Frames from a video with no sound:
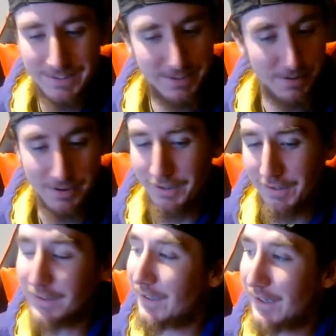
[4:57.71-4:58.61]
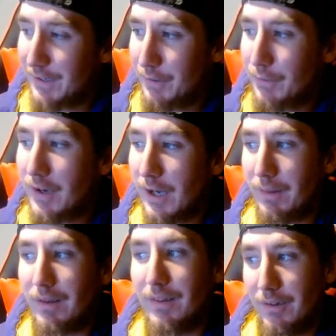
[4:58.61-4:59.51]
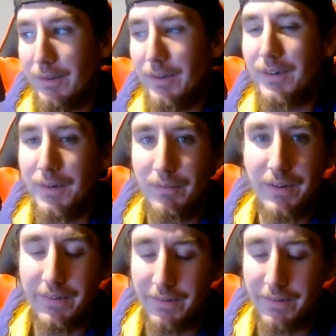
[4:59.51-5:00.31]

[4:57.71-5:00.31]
not going to lie to you, I'm a little bit nervous.